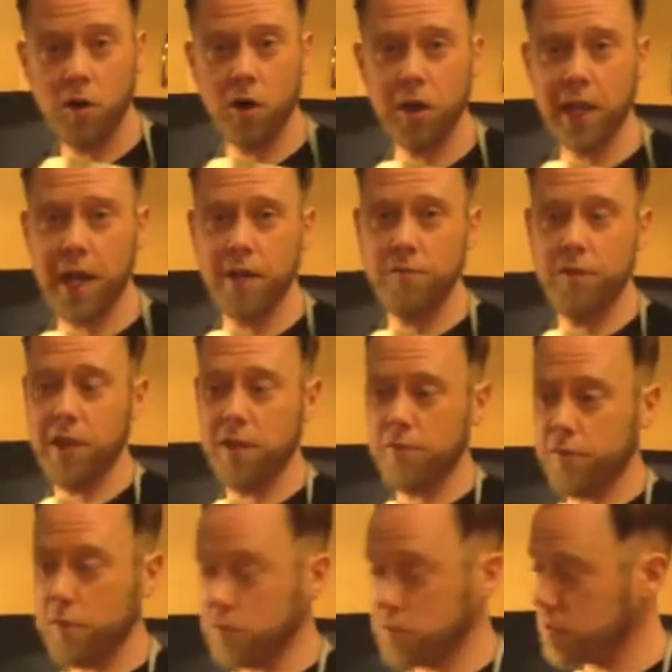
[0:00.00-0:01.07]
hardline vegan
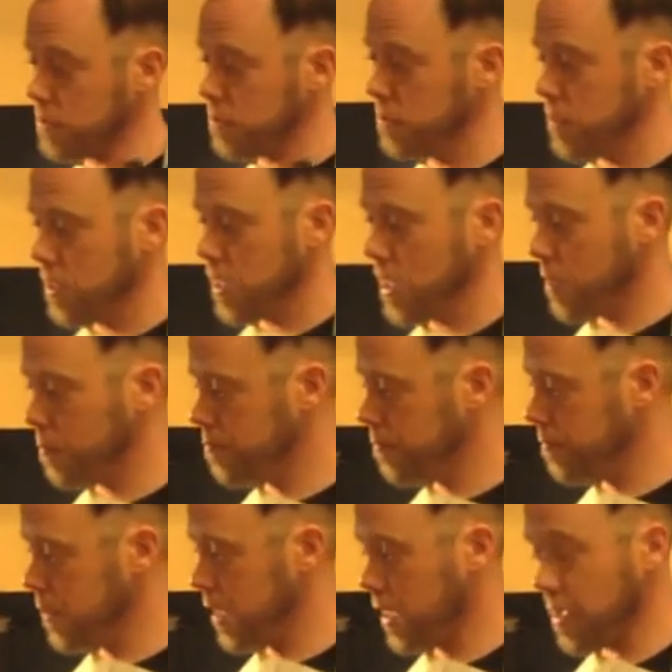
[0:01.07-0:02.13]
folks, I
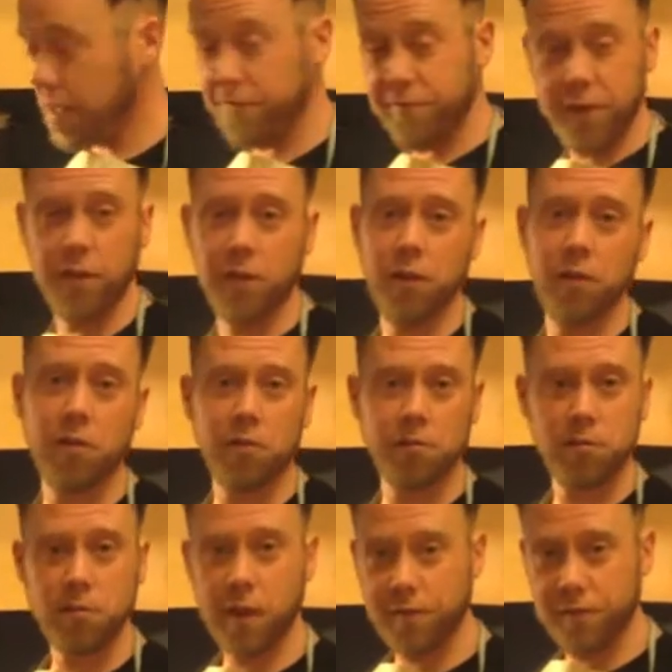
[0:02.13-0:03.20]
feel you.
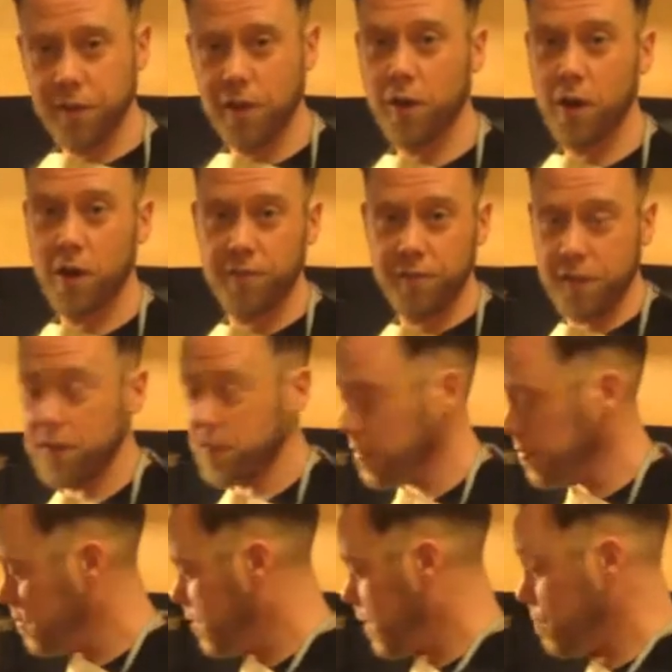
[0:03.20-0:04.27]
I feel you.
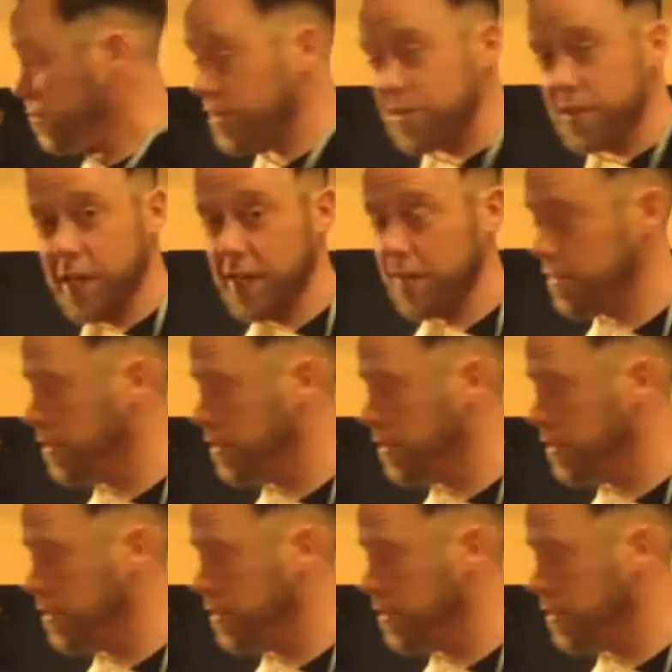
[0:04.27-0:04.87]
I'm just saying.